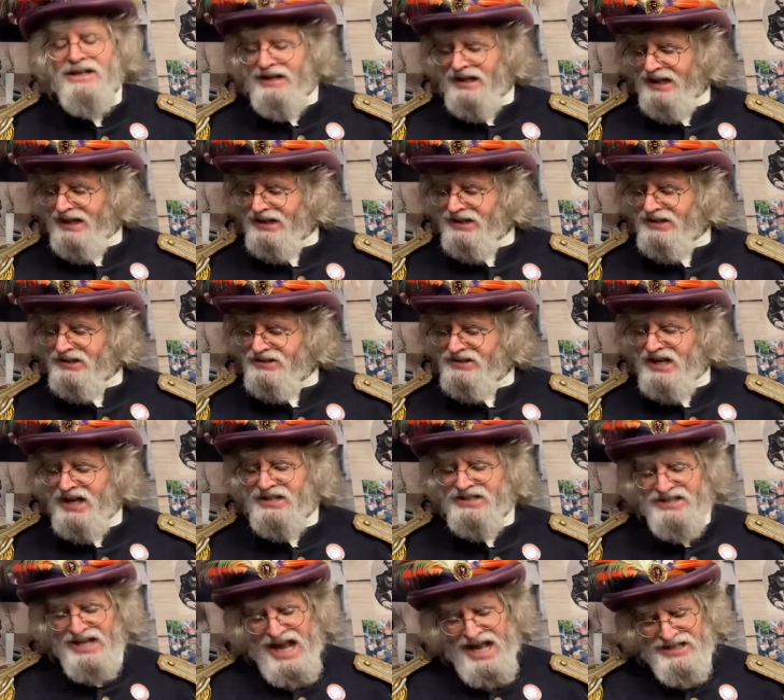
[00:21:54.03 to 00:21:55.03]
is
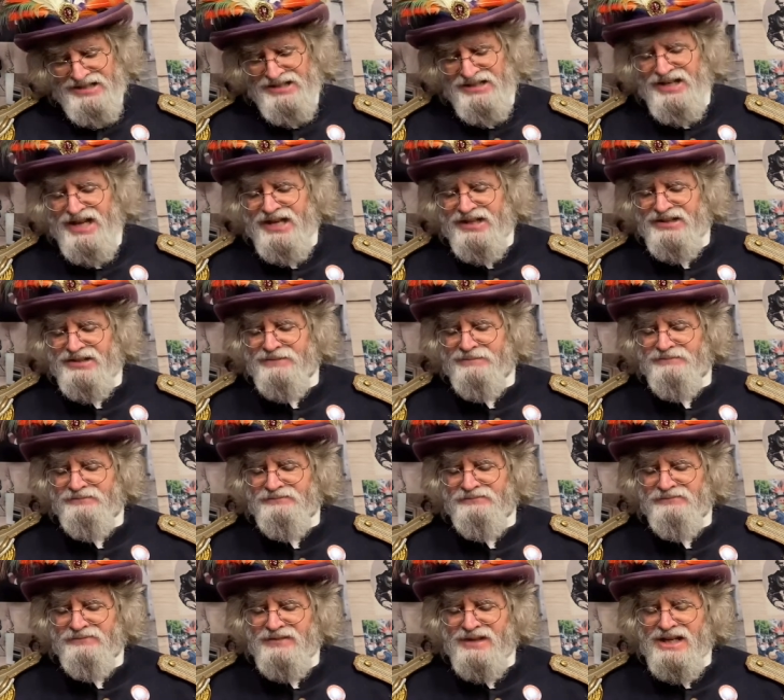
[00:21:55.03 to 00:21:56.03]
assassinated.
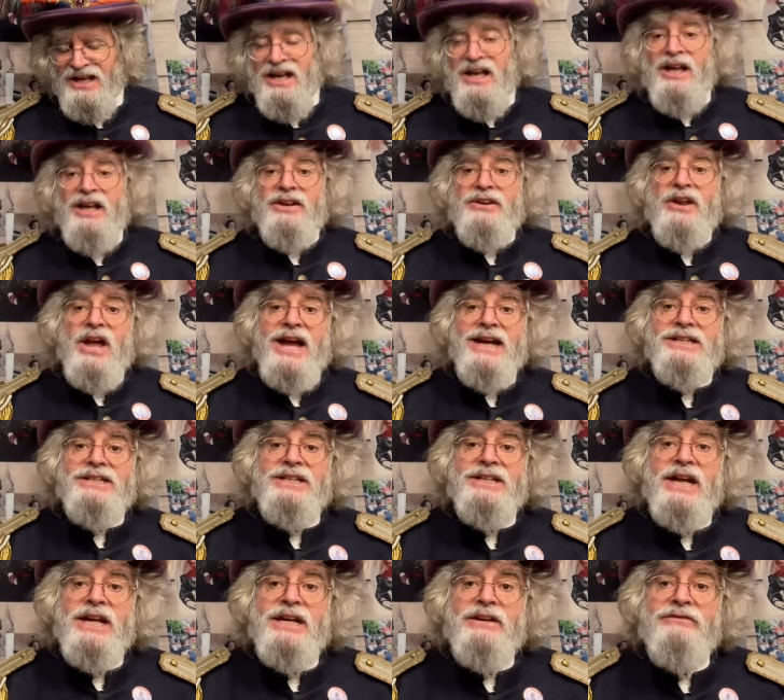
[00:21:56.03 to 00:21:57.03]

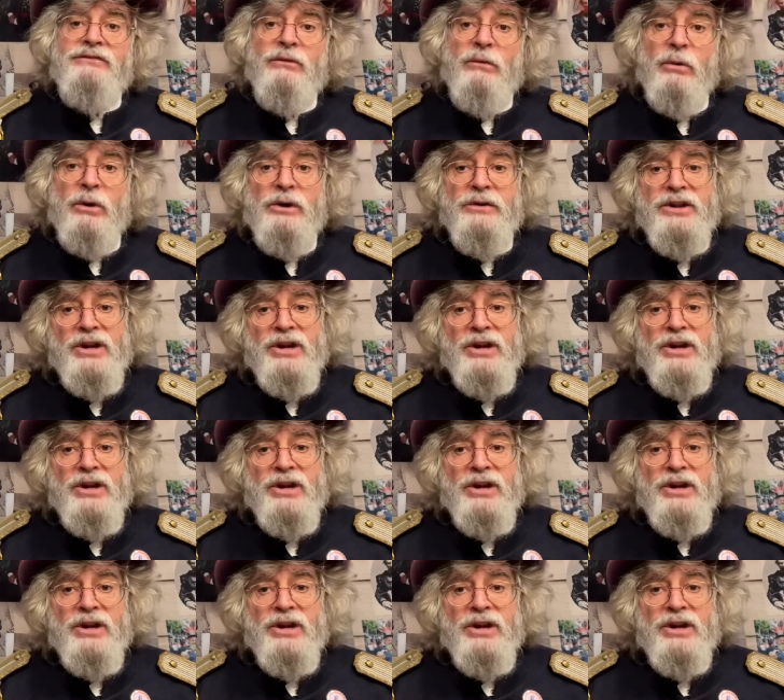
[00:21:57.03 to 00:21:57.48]
1984, the